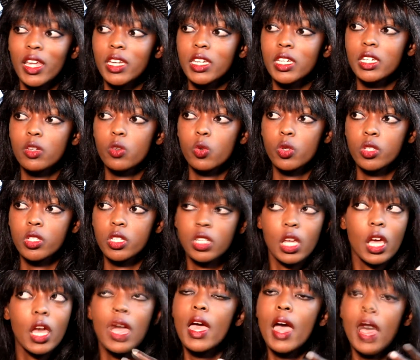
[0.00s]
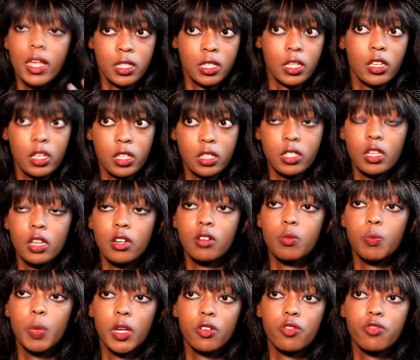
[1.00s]
and it was, as I
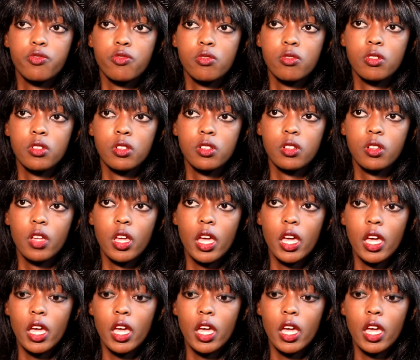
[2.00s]
said, painful,